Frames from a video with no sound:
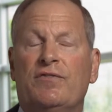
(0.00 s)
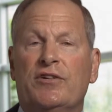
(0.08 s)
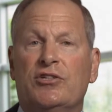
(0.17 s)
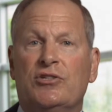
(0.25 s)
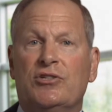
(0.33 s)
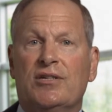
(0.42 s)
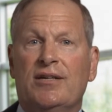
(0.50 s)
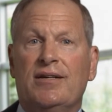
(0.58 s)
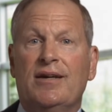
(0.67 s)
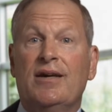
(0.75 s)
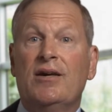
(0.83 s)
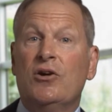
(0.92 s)
efficiency
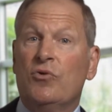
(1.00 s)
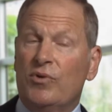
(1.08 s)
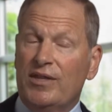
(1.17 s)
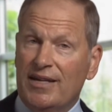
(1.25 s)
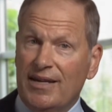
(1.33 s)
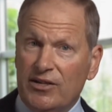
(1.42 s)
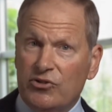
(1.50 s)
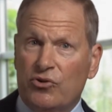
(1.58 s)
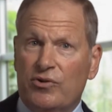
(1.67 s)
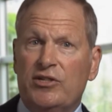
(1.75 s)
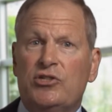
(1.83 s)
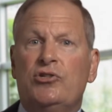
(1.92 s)
with the
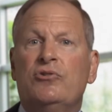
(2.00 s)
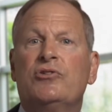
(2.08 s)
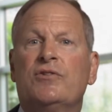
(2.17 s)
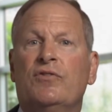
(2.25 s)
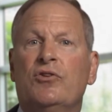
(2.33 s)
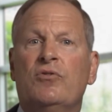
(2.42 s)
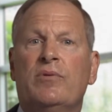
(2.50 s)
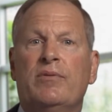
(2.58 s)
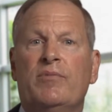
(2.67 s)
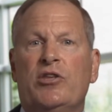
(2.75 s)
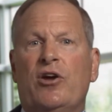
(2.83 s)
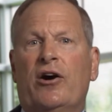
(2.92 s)
increased use of
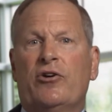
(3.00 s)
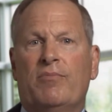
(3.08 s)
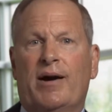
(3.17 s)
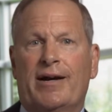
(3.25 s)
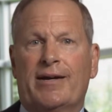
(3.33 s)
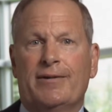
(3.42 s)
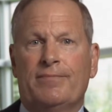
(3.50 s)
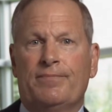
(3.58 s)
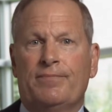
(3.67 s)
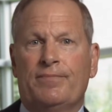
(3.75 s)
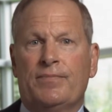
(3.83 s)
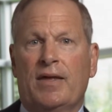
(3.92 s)
aluminum in the auto market.
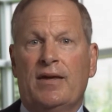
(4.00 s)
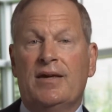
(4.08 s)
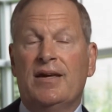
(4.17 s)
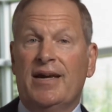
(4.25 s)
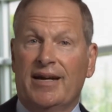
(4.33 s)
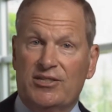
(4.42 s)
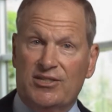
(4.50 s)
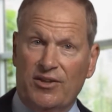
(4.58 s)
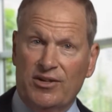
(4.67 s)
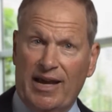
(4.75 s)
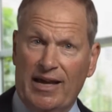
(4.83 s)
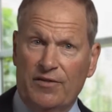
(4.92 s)
And
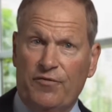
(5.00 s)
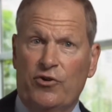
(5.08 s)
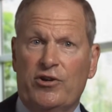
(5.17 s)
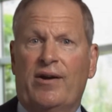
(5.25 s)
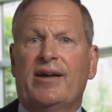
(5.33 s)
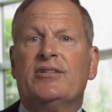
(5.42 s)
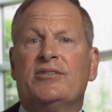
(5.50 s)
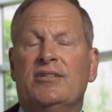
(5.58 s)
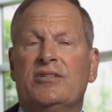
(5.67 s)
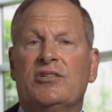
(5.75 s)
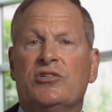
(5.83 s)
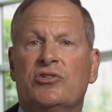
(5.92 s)
Southern California Edison
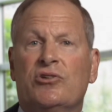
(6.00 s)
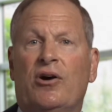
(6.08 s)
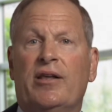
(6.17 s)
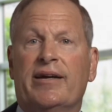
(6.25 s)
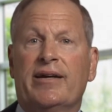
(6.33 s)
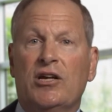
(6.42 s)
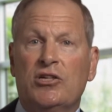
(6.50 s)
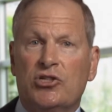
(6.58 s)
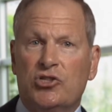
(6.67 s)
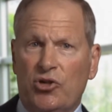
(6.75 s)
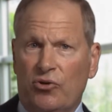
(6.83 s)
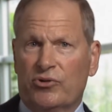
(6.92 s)
is installing
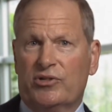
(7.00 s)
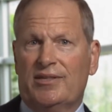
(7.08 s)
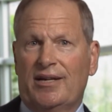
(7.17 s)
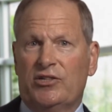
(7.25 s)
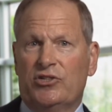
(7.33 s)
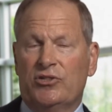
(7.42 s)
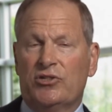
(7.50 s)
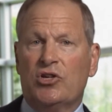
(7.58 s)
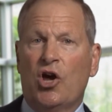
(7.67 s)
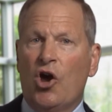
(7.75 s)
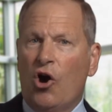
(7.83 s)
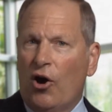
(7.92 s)
solar stations
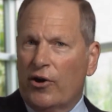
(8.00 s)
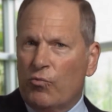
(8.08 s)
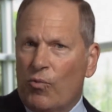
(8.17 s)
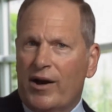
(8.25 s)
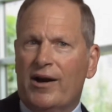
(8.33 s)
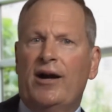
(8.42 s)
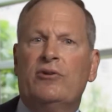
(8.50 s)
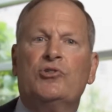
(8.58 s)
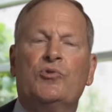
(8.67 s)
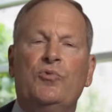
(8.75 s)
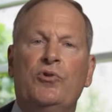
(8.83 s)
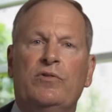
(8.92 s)
on
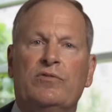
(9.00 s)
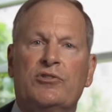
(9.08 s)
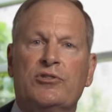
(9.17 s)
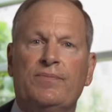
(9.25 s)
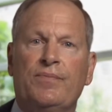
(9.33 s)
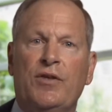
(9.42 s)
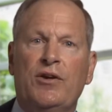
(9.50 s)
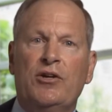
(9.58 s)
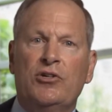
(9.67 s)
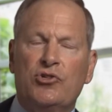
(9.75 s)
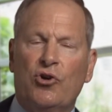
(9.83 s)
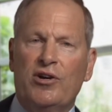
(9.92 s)
warehouse roofs,
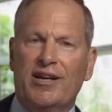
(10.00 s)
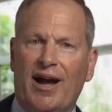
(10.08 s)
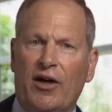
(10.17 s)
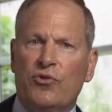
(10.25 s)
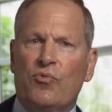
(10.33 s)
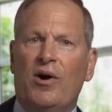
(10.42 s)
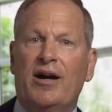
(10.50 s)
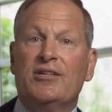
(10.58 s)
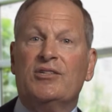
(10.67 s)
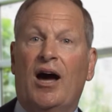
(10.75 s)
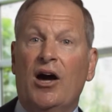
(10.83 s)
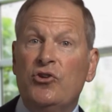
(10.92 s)
turning
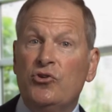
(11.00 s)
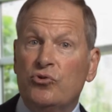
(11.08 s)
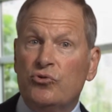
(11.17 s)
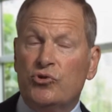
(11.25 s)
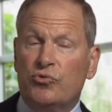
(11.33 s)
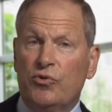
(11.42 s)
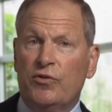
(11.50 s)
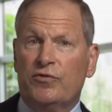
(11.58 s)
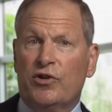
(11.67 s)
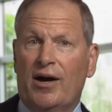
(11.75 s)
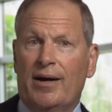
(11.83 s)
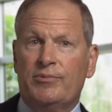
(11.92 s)
otherwise unused
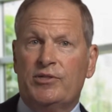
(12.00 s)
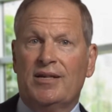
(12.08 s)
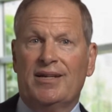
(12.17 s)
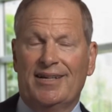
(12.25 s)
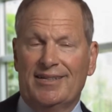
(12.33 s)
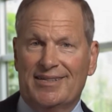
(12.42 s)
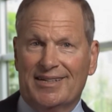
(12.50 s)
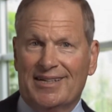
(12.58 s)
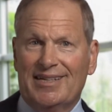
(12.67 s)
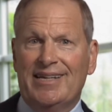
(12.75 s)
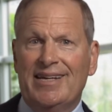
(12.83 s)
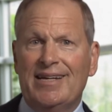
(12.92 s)
rooftops into
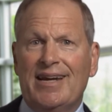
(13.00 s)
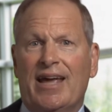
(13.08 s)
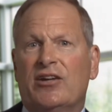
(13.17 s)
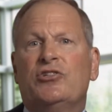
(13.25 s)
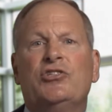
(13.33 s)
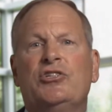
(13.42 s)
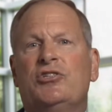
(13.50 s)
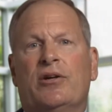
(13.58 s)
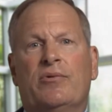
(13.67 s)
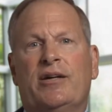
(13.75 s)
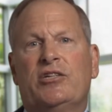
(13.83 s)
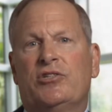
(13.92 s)
clean energy
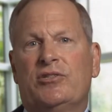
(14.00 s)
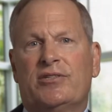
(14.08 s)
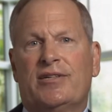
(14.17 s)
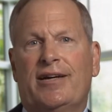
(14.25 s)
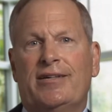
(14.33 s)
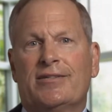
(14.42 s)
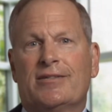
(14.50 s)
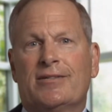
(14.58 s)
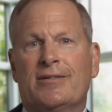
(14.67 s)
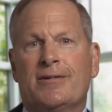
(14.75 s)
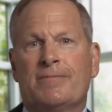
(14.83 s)
generation sites.